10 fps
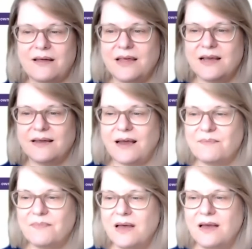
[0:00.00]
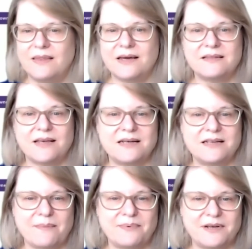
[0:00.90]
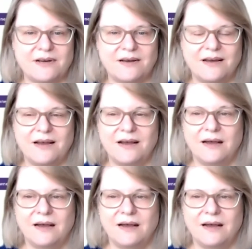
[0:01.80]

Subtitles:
I think those steps are